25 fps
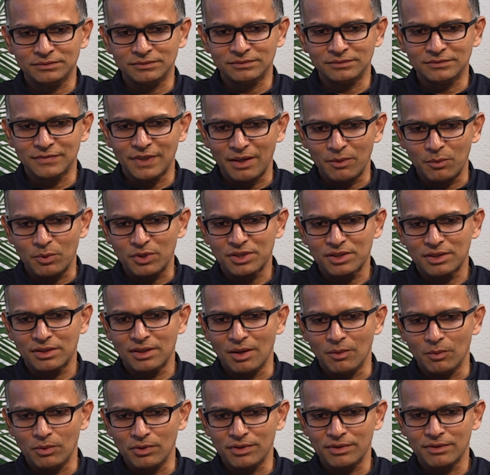I wish
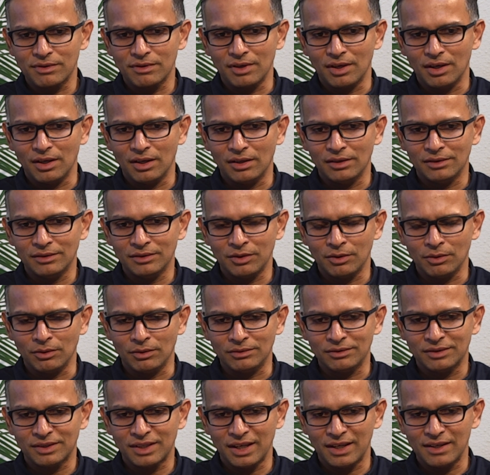there was
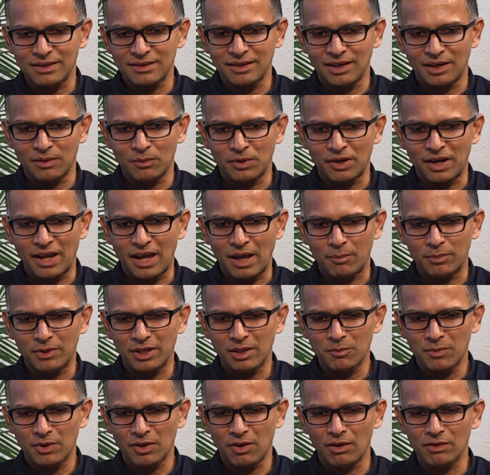things that were
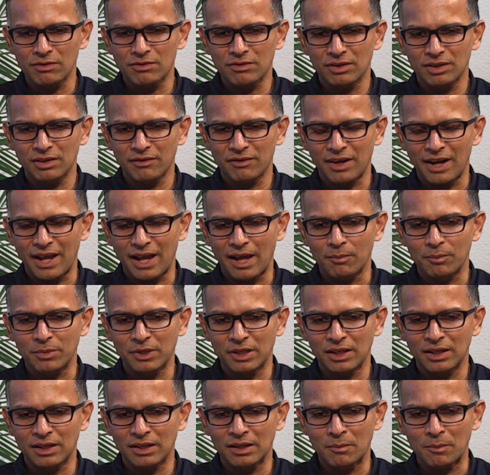happening, but also they were
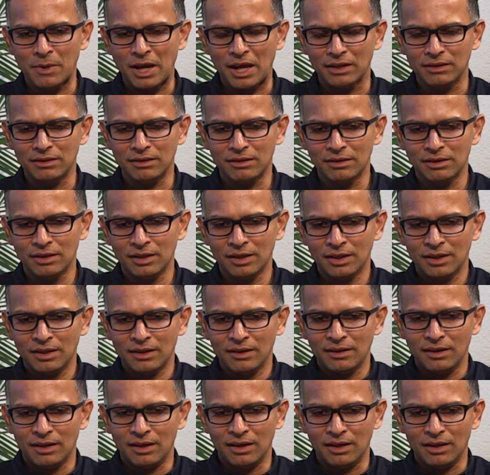happening in a manner
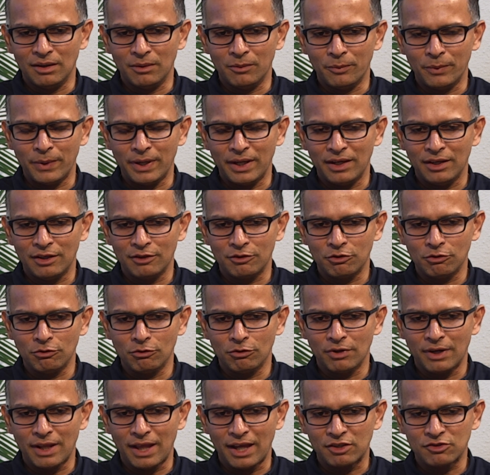where you
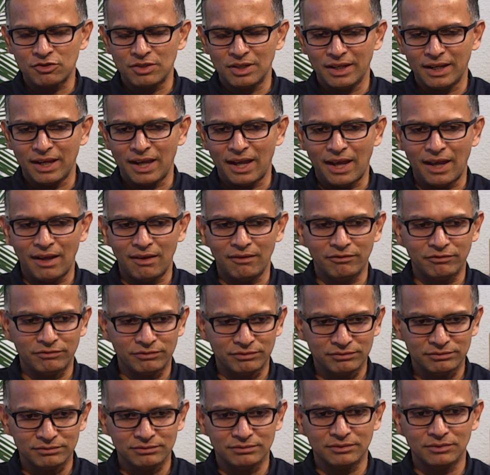could actually have
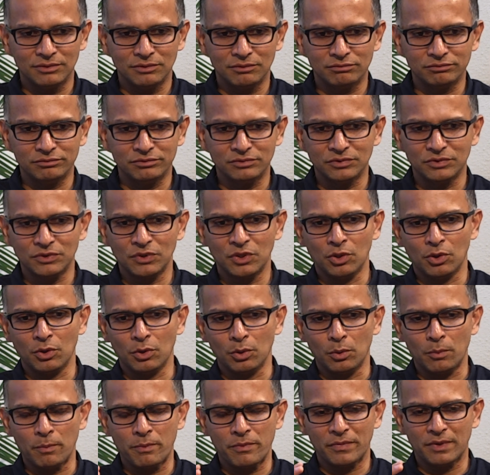
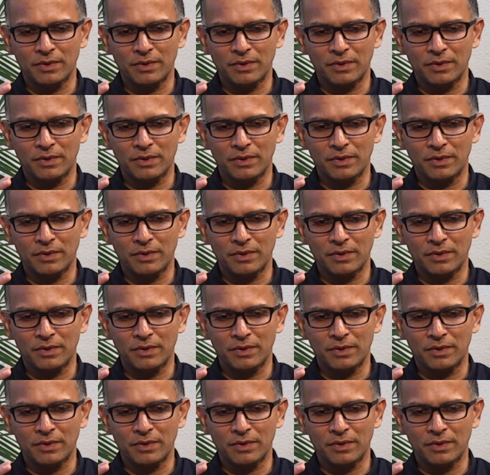the